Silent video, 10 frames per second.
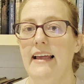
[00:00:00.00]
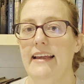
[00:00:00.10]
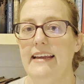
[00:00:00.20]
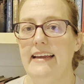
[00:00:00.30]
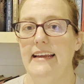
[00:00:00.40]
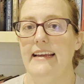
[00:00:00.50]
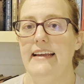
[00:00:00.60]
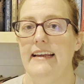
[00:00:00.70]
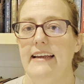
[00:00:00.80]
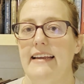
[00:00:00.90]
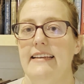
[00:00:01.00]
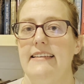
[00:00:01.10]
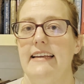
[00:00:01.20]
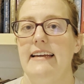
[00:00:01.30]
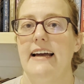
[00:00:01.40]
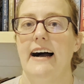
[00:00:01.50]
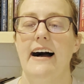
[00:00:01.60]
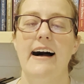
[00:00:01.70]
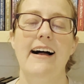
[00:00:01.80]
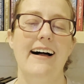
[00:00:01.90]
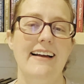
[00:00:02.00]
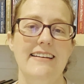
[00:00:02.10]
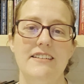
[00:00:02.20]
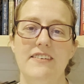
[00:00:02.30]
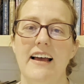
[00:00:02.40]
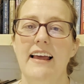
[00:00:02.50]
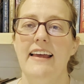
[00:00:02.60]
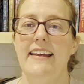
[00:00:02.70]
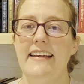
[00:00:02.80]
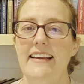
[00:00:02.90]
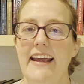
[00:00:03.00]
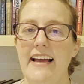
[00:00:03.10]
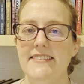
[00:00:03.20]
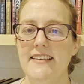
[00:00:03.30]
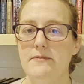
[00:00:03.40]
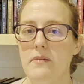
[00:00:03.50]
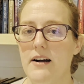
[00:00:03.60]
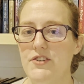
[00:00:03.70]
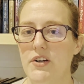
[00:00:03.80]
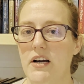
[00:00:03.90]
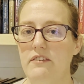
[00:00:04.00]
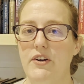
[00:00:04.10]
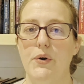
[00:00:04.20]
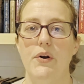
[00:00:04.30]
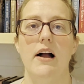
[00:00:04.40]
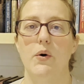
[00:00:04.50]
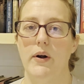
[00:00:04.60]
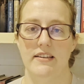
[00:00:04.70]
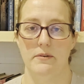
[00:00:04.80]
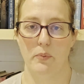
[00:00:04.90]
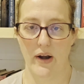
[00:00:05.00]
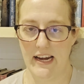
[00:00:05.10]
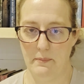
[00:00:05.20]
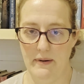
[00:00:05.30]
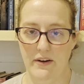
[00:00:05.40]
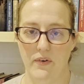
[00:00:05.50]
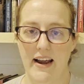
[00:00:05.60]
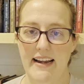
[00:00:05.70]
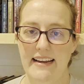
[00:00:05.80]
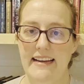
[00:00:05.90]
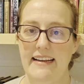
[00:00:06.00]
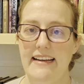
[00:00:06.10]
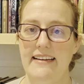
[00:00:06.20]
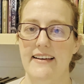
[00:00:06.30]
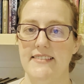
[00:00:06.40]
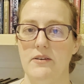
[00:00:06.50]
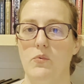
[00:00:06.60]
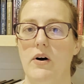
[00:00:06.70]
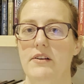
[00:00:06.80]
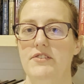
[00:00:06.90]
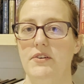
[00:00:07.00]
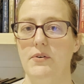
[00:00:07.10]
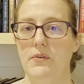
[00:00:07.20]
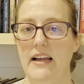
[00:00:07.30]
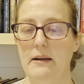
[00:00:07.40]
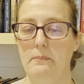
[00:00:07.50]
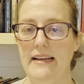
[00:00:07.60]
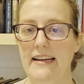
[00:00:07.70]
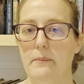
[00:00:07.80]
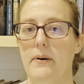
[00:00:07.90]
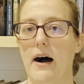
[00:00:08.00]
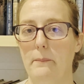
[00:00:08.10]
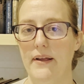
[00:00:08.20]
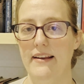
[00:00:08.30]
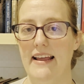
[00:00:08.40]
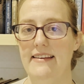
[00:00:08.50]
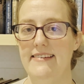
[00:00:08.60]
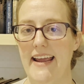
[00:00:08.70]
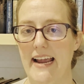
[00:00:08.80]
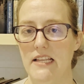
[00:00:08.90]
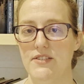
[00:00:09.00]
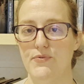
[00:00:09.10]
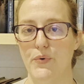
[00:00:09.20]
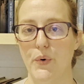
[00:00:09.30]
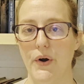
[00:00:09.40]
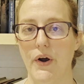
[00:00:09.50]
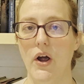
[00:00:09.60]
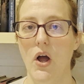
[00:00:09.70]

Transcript: He kind of, he has this mantra of you're not going to break me, right? He doesn't want to like be a puppet and dance for